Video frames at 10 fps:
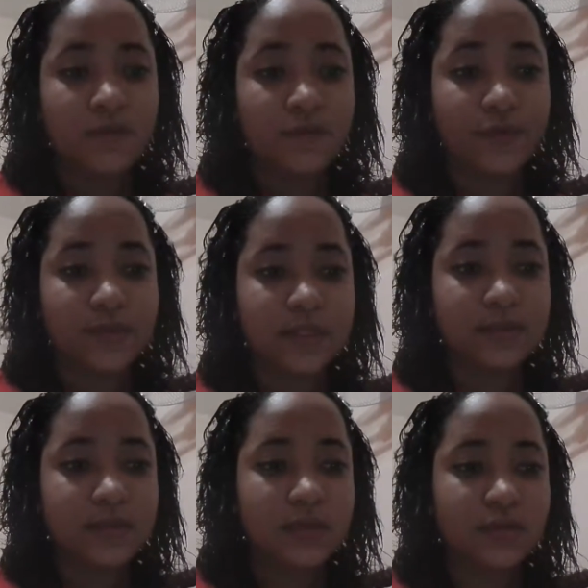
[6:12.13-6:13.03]
For
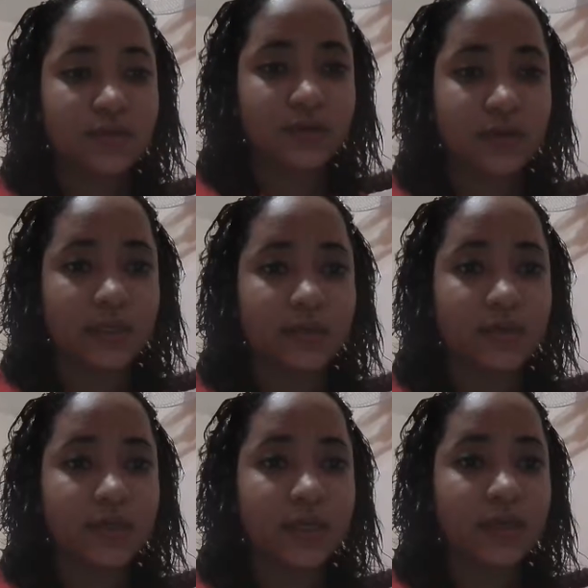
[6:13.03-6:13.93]
this teacher,
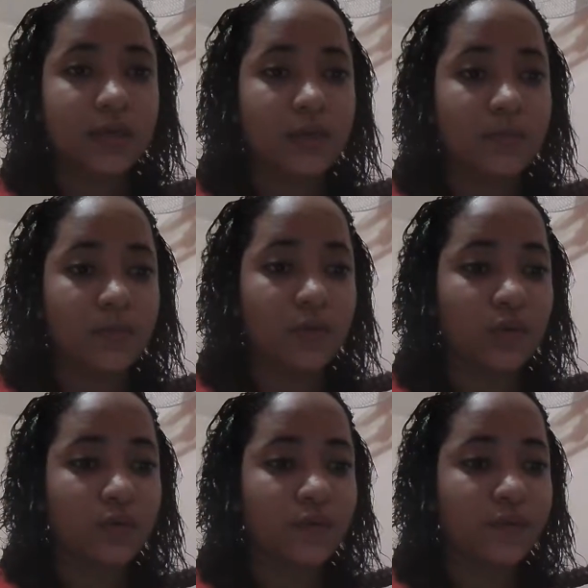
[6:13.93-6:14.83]
learning
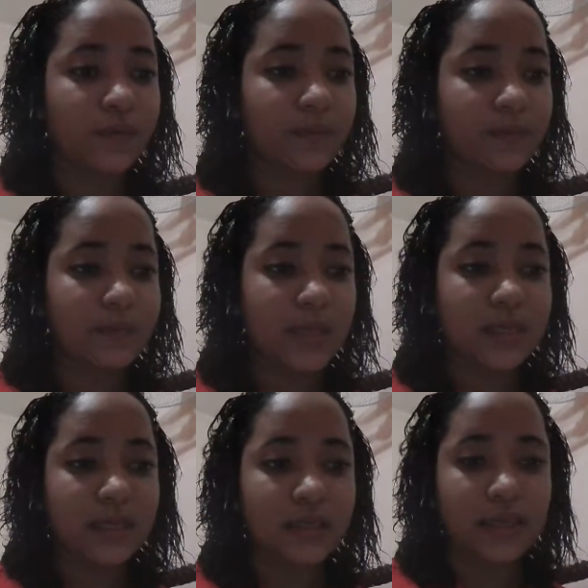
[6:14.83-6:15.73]
involves
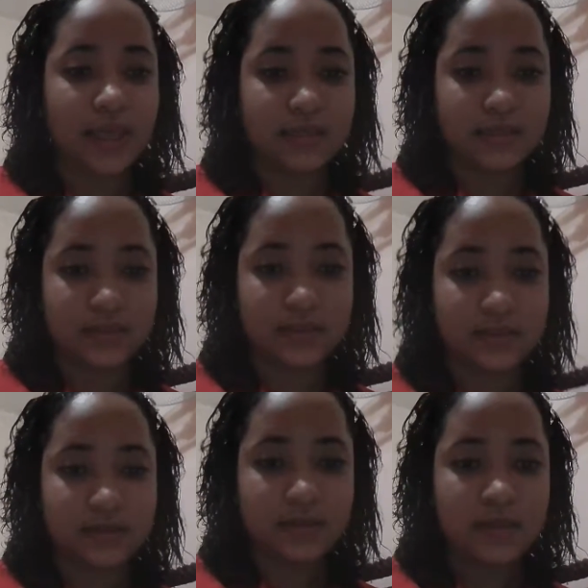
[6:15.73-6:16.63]
making
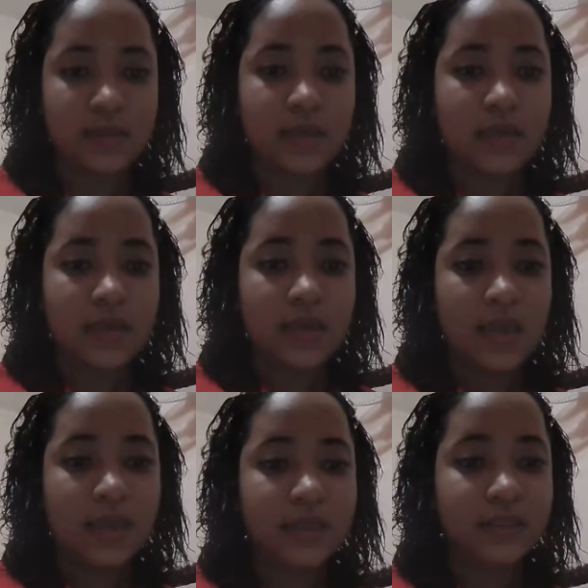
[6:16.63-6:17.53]
guesses
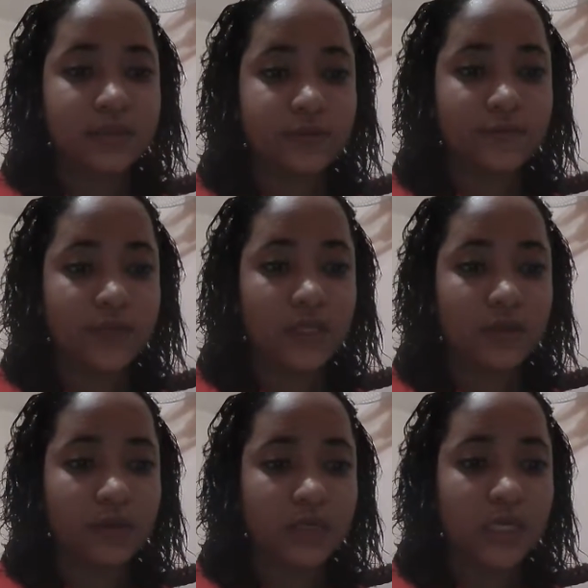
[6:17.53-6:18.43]
and
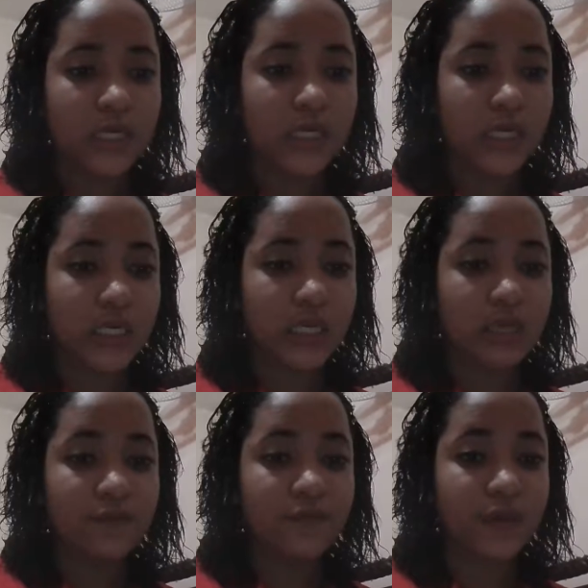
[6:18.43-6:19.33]
inferring
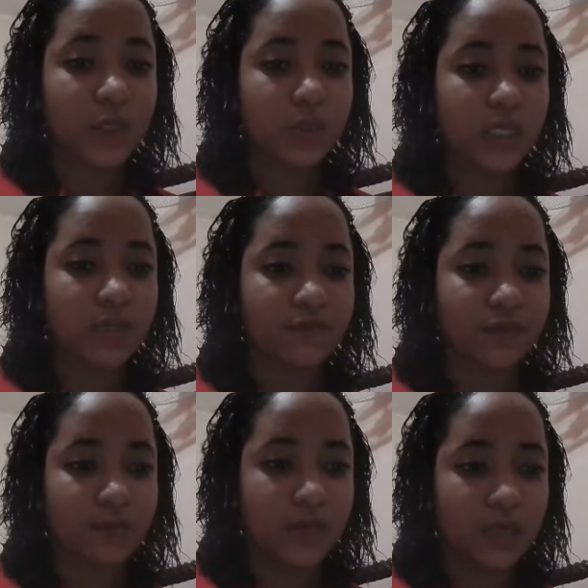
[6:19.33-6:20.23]

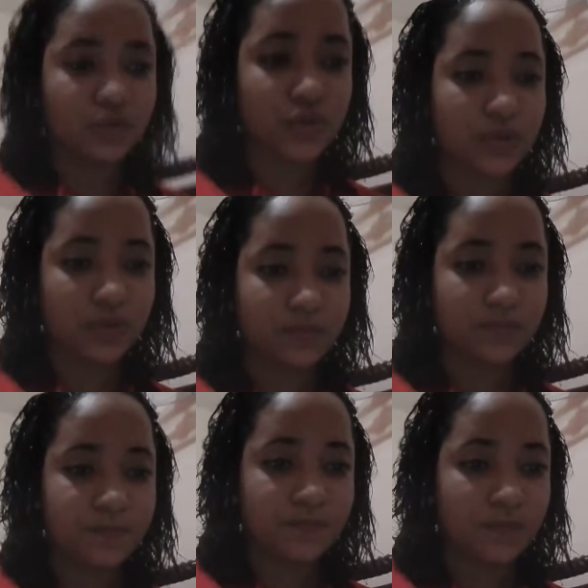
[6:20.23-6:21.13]
information.
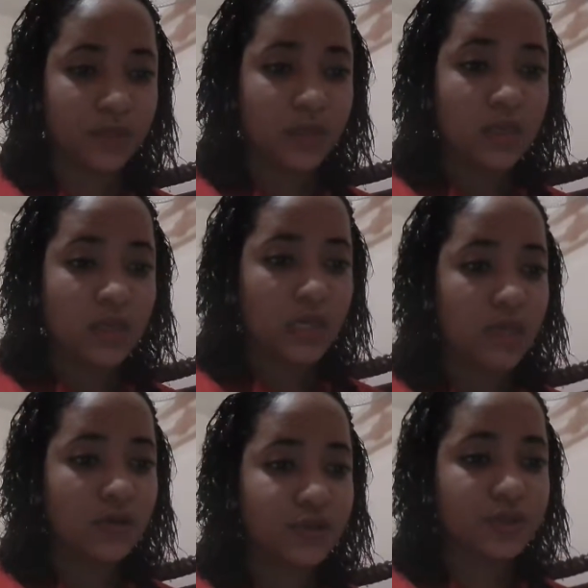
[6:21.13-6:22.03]

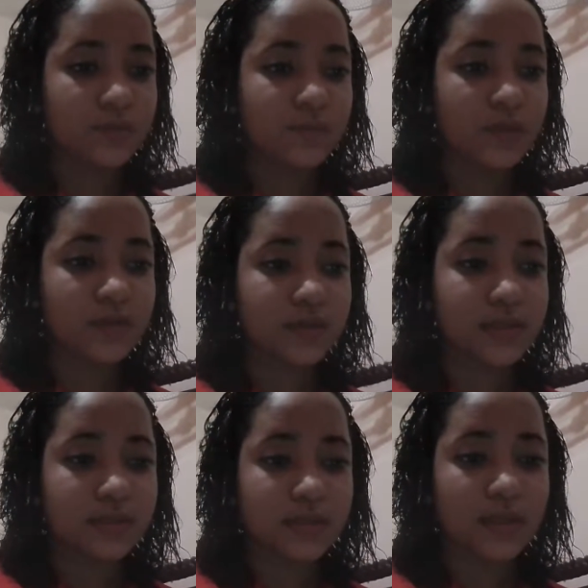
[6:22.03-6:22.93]
He or she views
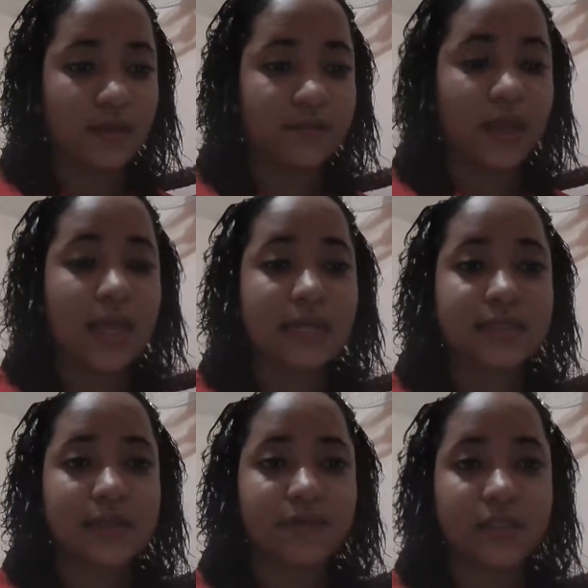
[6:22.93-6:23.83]
himself
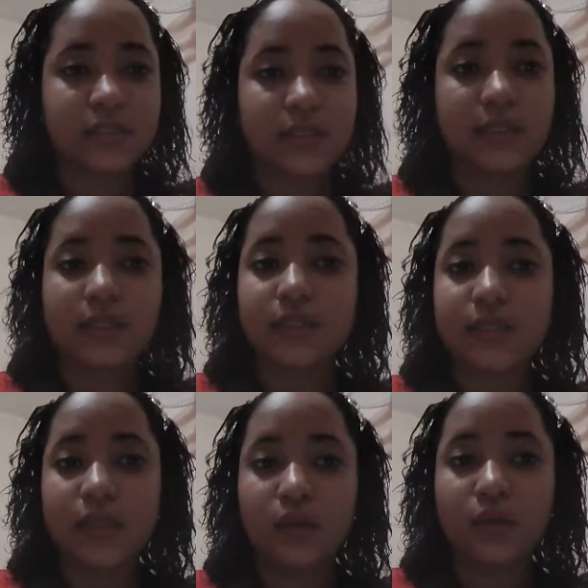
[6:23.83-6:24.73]
as a
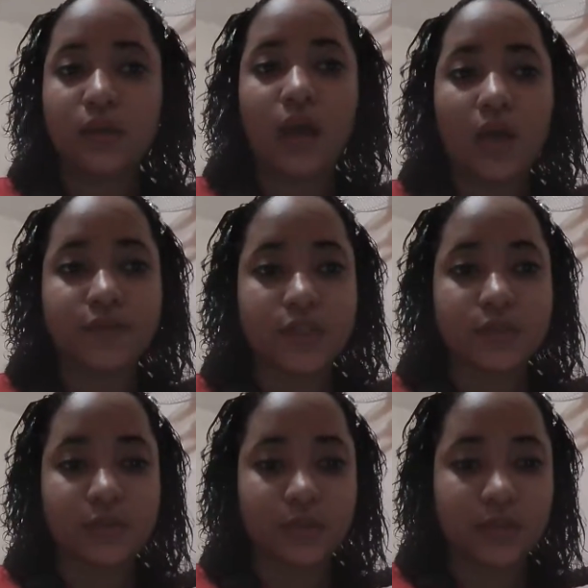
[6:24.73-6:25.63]
facilitator of the
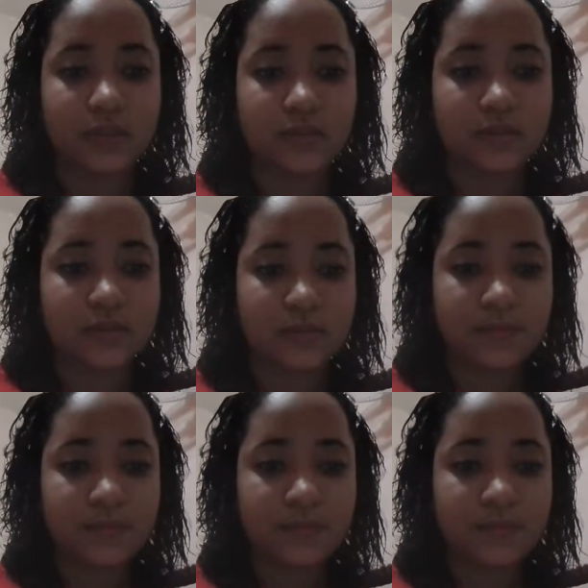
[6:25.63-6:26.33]
students.